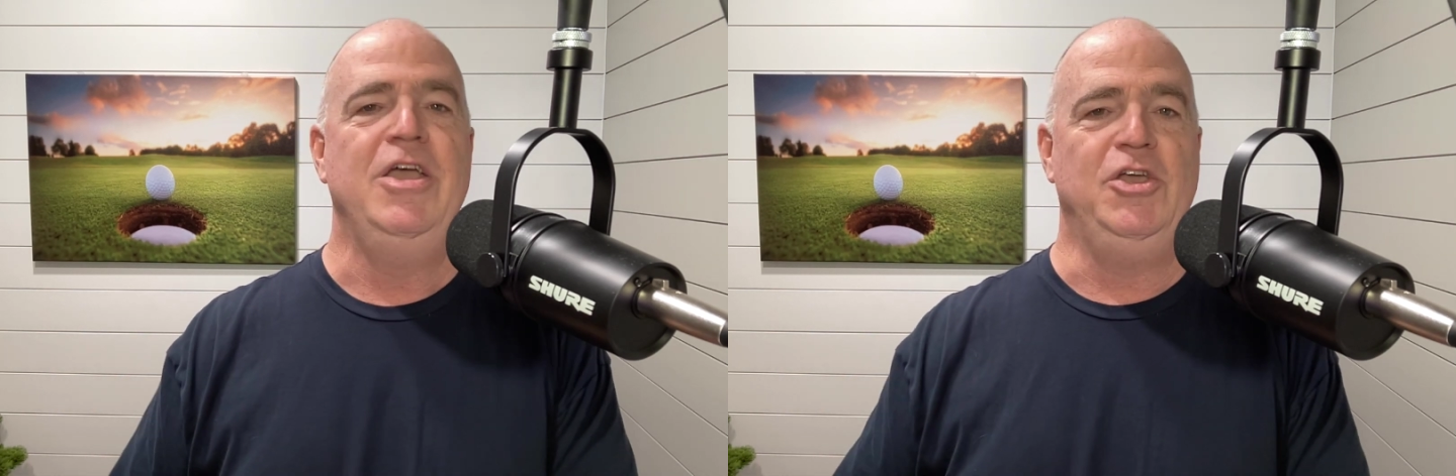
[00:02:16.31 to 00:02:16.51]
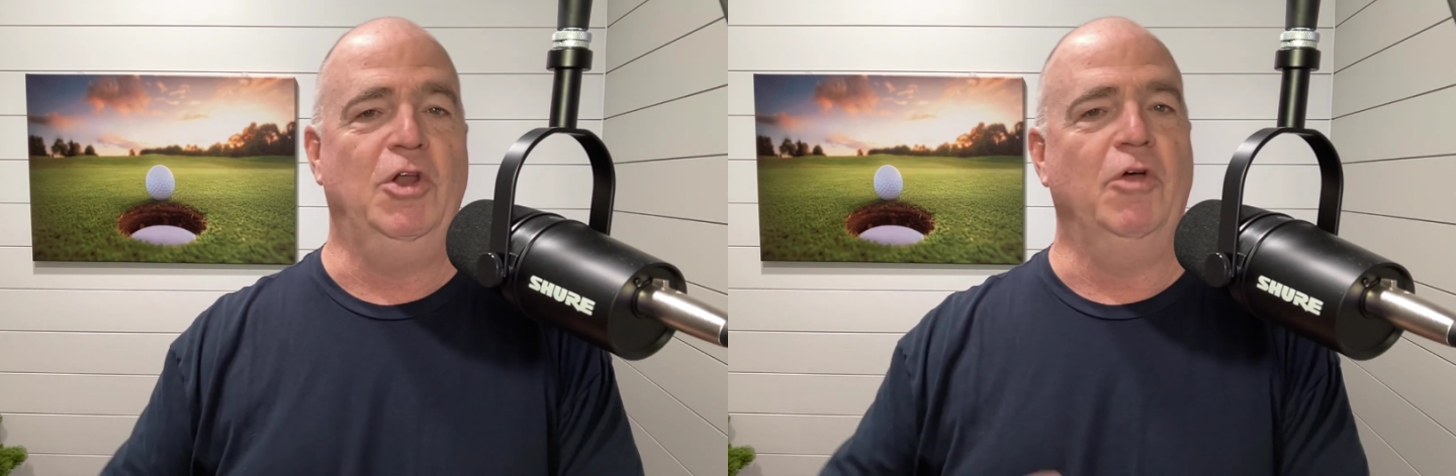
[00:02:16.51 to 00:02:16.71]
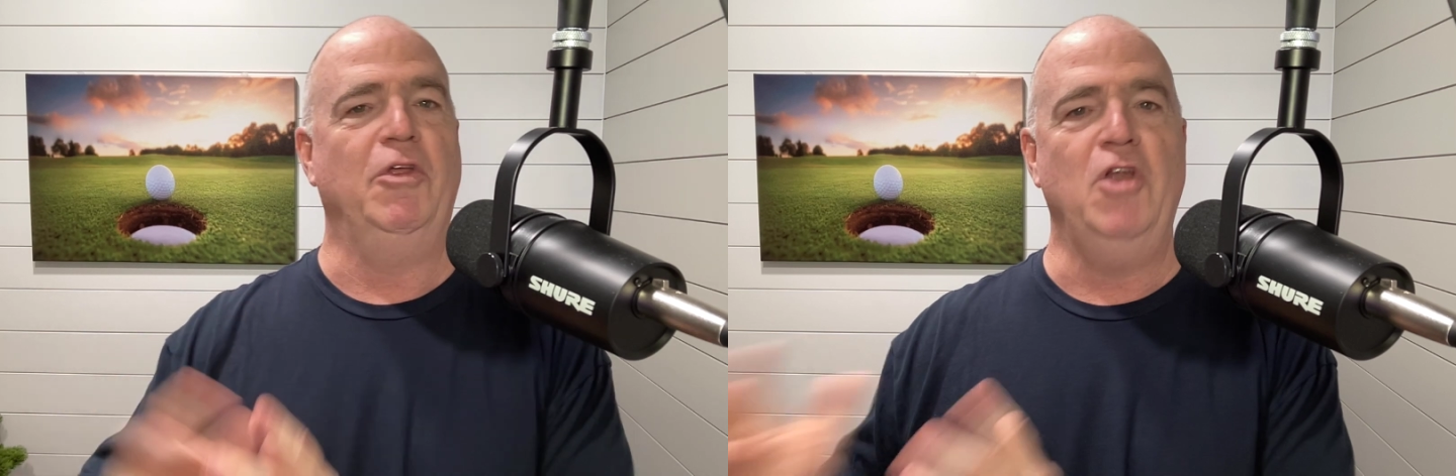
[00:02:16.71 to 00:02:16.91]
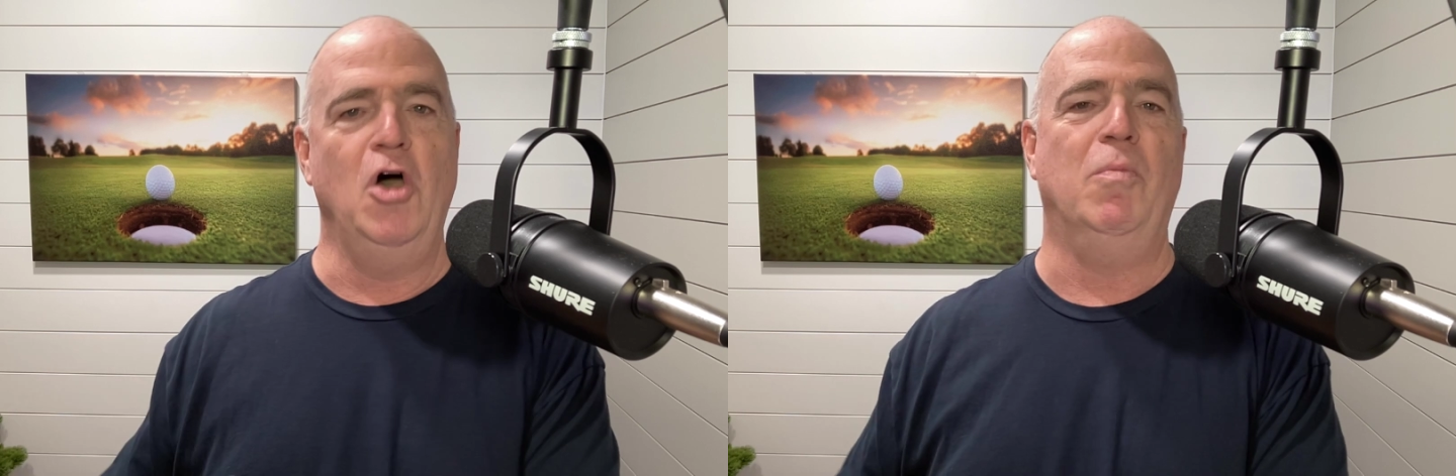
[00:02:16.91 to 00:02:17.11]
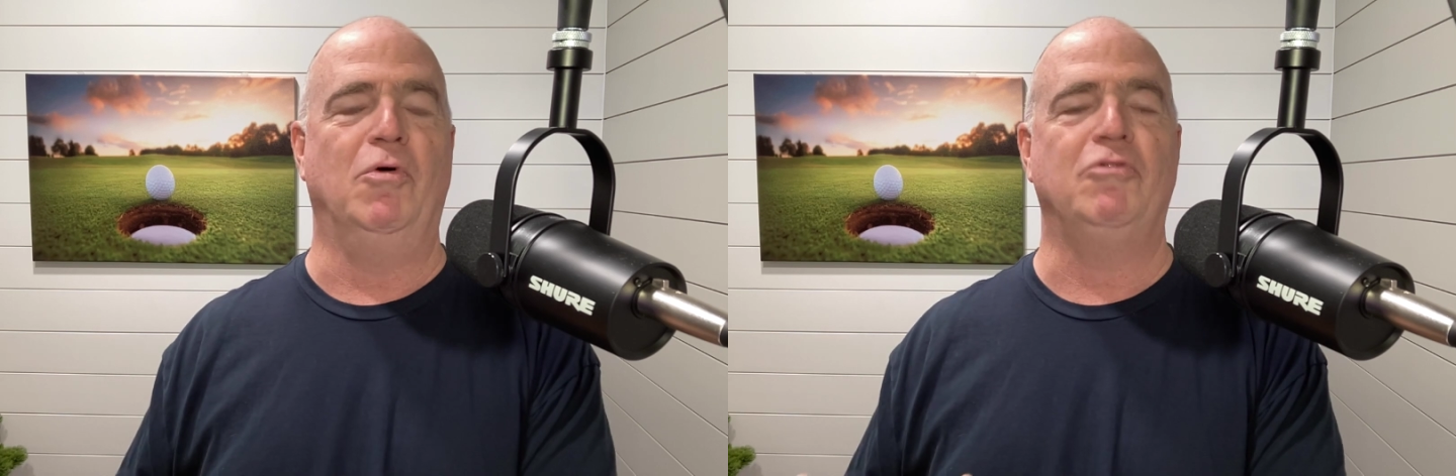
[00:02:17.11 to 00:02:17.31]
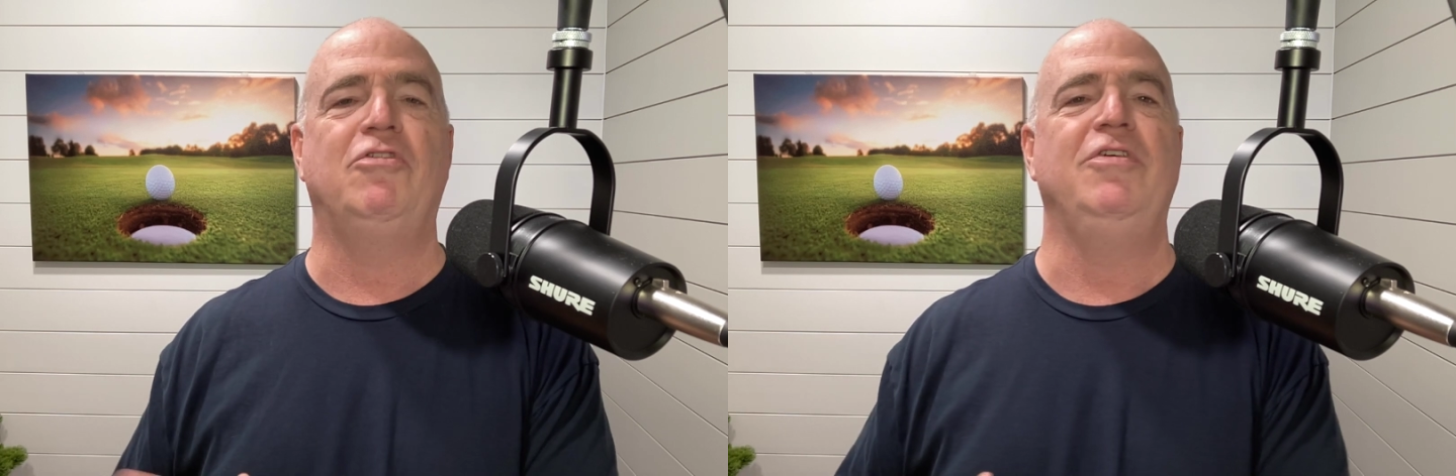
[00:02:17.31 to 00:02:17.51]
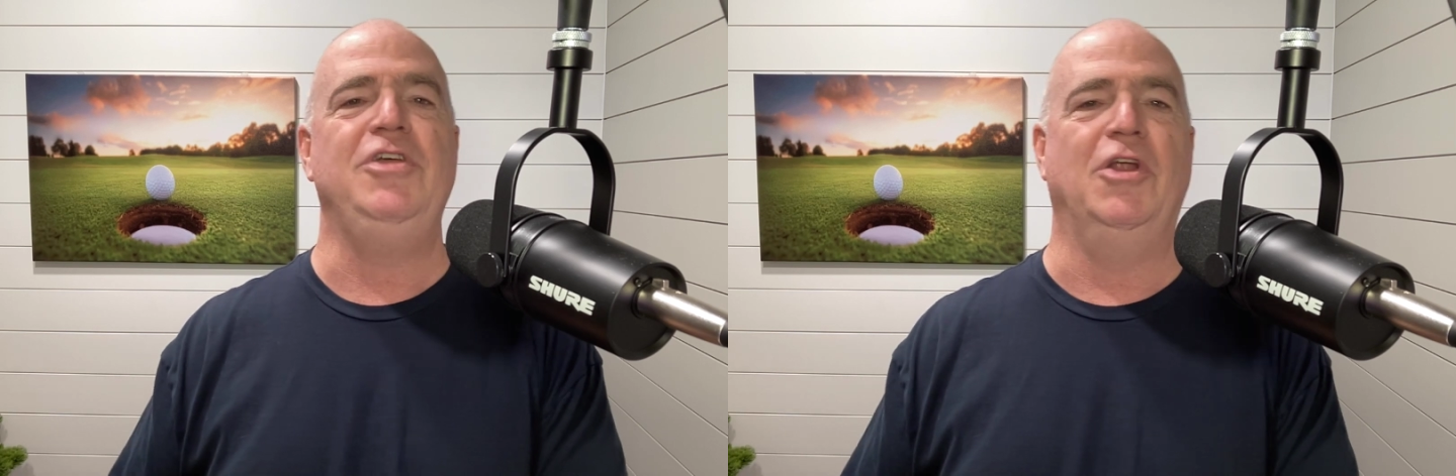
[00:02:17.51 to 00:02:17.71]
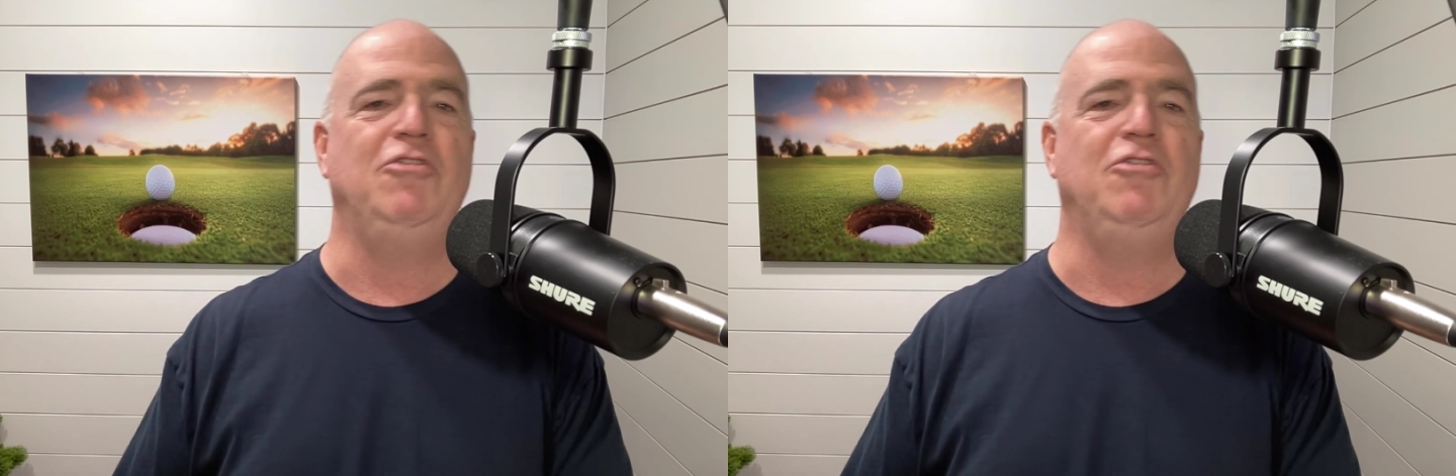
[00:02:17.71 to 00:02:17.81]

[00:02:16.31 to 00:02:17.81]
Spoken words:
you know, the Nobles, you know,